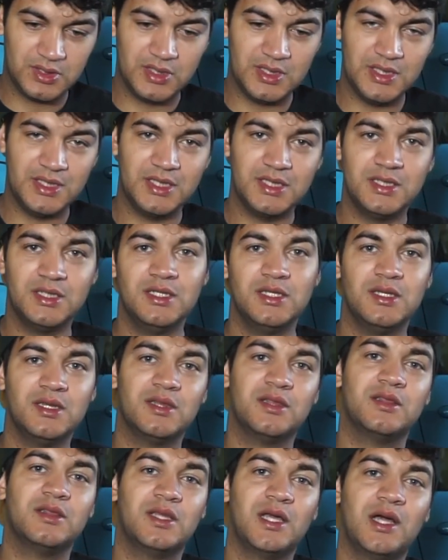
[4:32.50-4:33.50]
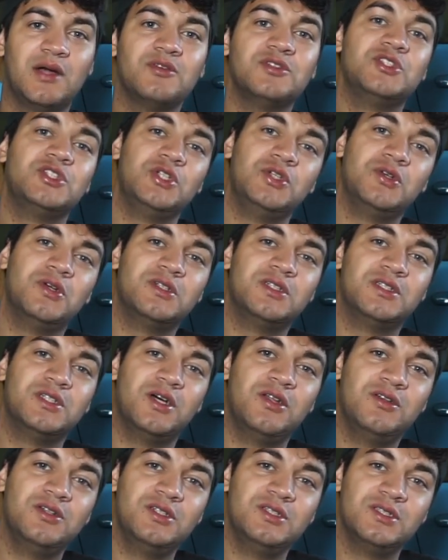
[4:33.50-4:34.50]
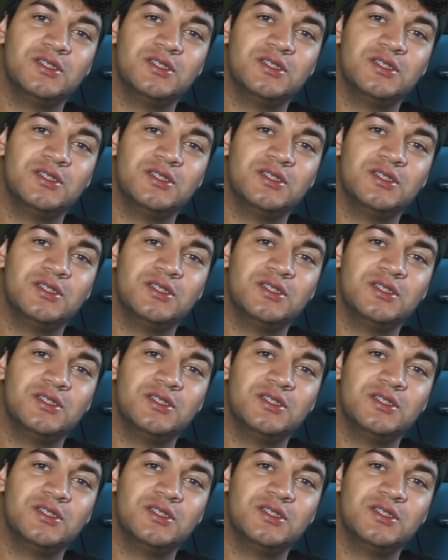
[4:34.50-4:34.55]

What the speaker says: thing, that was $200.